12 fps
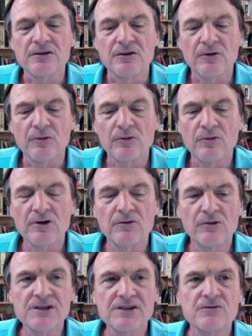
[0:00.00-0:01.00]
Uh, what
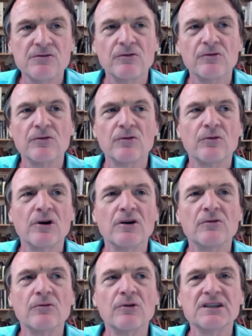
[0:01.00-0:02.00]
what
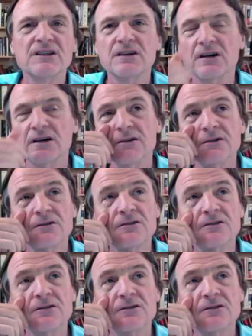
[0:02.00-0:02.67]
what what? Uh,